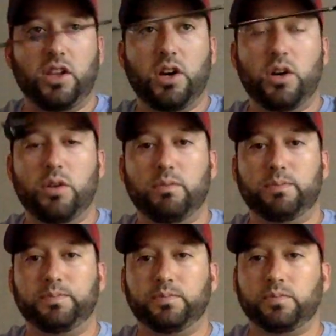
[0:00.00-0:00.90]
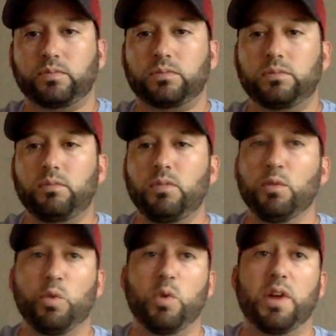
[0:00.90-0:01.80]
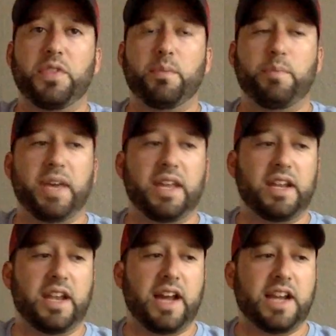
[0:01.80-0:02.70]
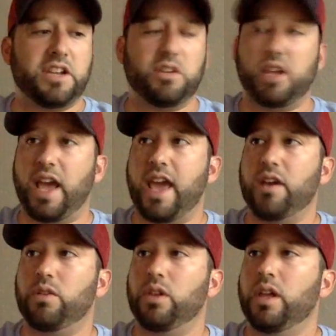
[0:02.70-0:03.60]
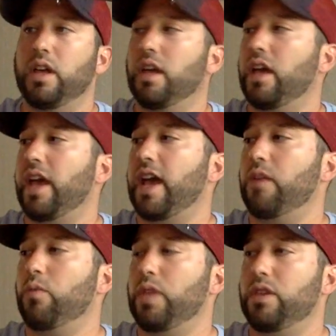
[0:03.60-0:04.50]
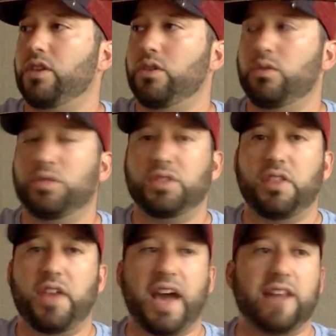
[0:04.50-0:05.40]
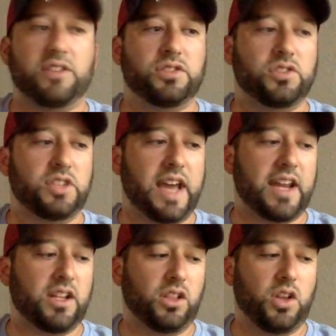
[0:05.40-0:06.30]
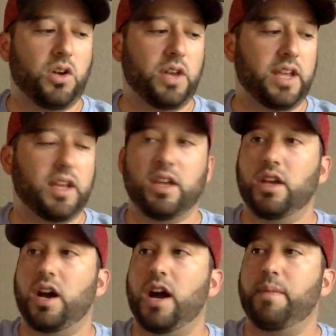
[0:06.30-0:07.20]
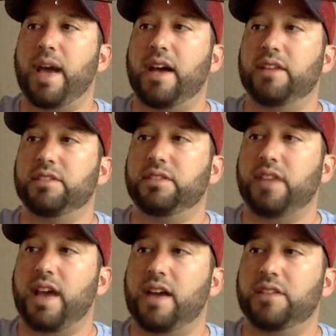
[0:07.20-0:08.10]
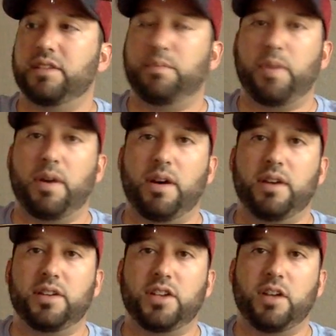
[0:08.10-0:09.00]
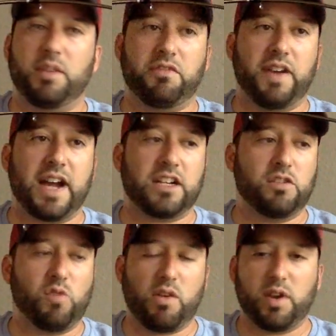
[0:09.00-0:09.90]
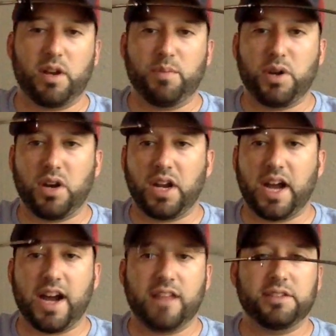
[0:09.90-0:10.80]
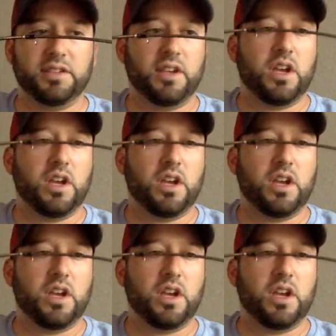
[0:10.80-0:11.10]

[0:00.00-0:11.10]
load, where we want them bent at a 90-degree angle, and we use that static loading as a determining factor of where we're going to put our guides.